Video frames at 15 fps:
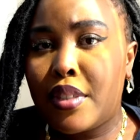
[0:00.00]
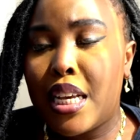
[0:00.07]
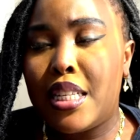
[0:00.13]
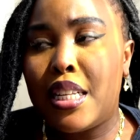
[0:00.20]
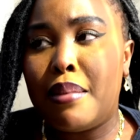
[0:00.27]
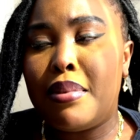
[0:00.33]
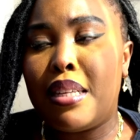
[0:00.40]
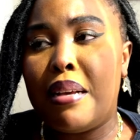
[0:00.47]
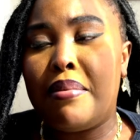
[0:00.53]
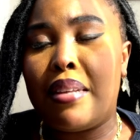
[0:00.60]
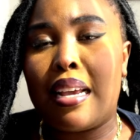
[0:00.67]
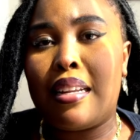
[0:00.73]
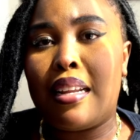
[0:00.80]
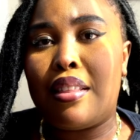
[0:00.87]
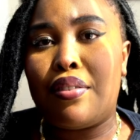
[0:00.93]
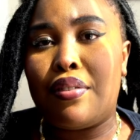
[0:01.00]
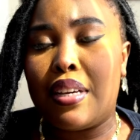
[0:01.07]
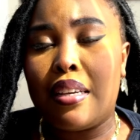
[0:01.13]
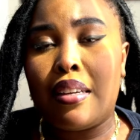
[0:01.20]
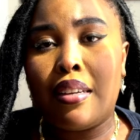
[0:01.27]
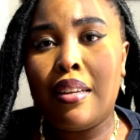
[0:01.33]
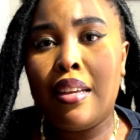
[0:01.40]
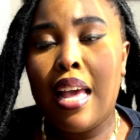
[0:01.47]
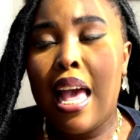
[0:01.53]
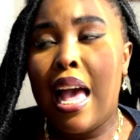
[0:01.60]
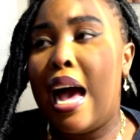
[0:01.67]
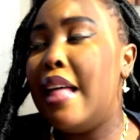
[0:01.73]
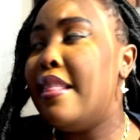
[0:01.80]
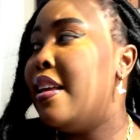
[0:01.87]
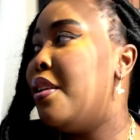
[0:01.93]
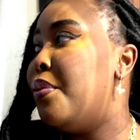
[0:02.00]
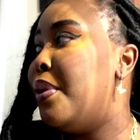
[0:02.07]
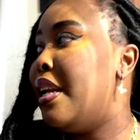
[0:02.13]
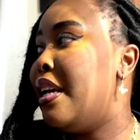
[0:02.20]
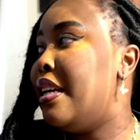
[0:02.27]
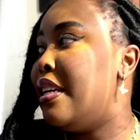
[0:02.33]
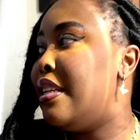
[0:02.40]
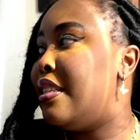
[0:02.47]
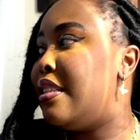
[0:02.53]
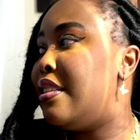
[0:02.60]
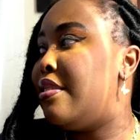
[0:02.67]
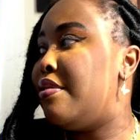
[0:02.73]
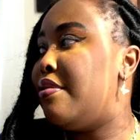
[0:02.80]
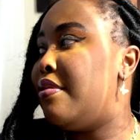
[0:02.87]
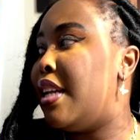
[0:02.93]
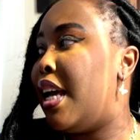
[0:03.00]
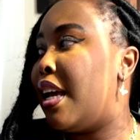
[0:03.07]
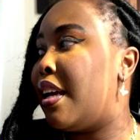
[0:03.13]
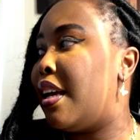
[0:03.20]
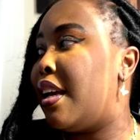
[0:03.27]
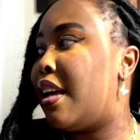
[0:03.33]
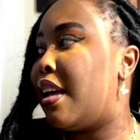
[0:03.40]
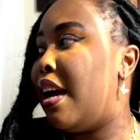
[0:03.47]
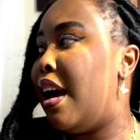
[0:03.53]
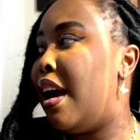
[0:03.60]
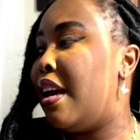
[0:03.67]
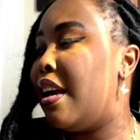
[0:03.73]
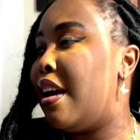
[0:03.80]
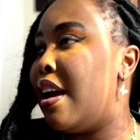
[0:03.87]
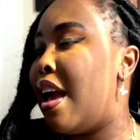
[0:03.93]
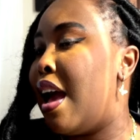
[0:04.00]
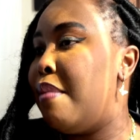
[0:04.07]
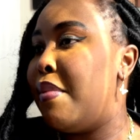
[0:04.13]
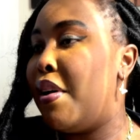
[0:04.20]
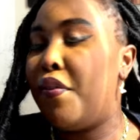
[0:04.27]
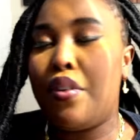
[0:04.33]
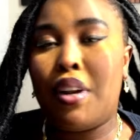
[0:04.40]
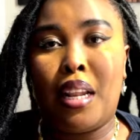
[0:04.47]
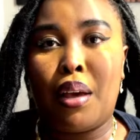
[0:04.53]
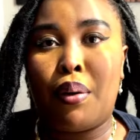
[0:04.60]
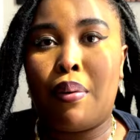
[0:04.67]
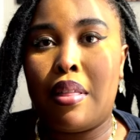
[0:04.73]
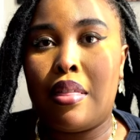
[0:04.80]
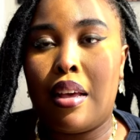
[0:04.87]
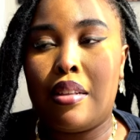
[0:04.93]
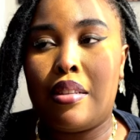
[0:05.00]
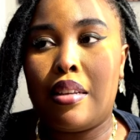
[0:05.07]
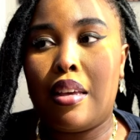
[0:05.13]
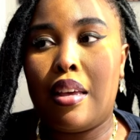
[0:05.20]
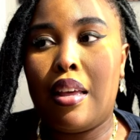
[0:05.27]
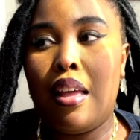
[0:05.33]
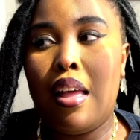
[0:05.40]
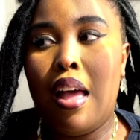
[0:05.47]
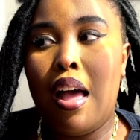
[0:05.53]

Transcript: Sometimes I eat at 3, and then when I eat, like, I have my food at like 1:30.